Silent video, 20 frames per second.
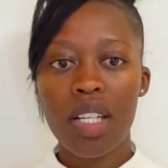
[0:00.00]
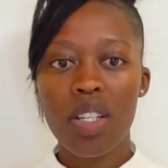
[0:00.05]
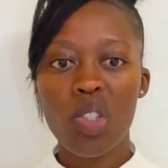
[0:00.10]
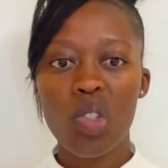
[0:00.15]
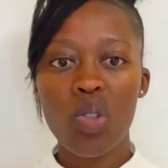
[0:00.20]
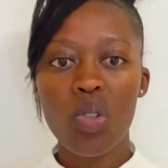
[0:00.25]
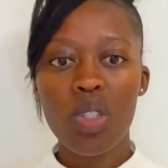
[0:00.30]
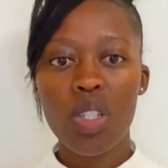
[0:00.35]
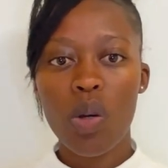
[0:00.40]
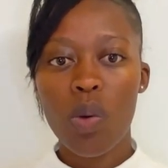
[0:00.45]
a
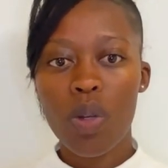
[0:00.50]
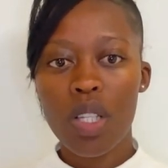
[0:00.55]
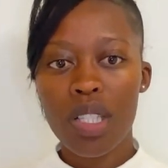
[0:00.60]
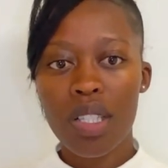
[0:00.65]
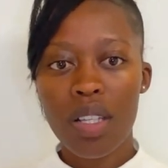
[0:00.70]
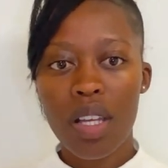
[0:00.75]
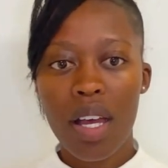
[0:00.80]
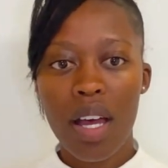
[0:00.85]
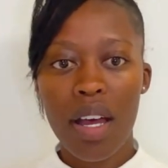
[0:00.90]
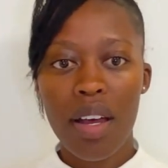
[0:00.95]
tutor wants
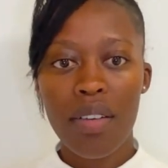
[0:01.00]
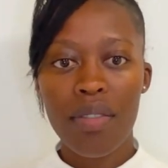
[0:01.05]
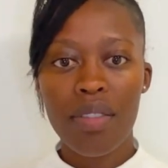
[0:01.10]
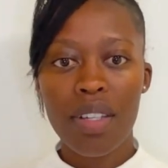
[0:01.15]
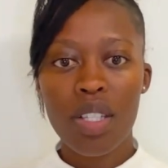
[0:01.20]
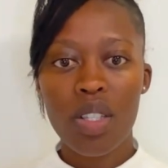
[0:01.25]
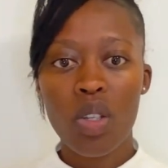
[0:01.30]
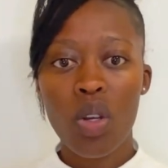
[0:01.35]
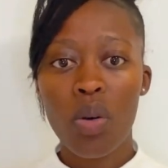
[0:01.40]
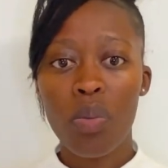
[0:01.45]
to have
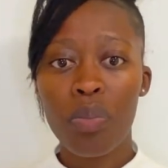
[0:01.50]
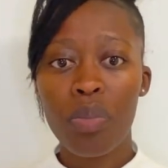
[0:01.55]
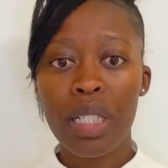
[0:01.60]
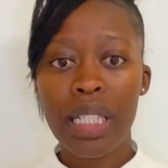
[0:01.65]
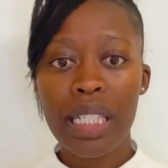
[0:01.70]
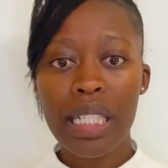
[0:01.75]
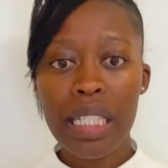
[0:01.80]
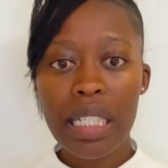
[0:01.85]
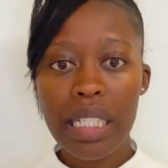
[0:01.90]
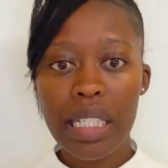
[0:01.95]
is
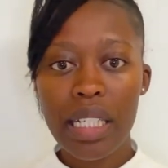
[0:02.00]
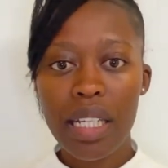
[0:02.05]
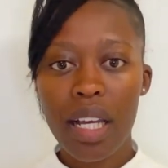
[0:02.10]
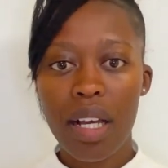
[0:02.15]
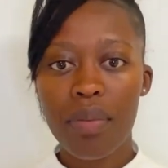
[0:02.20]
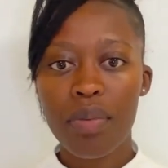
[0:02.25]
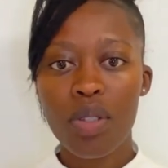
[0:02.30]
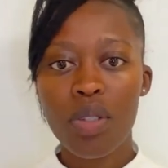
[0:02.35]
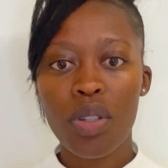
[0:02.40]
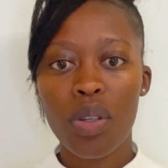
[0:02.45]
completely
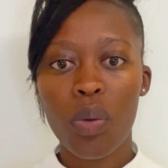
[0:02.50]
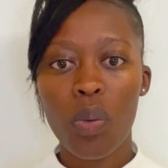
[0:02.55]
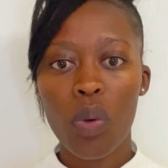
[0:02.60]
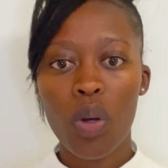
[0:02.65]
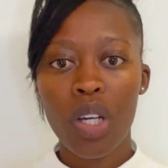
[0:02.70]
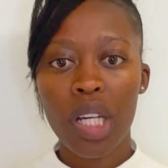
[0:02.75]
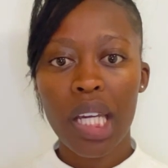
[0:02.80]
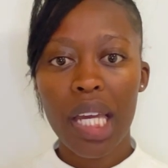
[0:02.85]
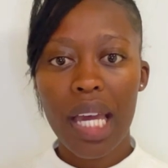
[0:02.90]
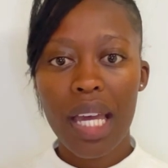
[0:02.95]
up to their work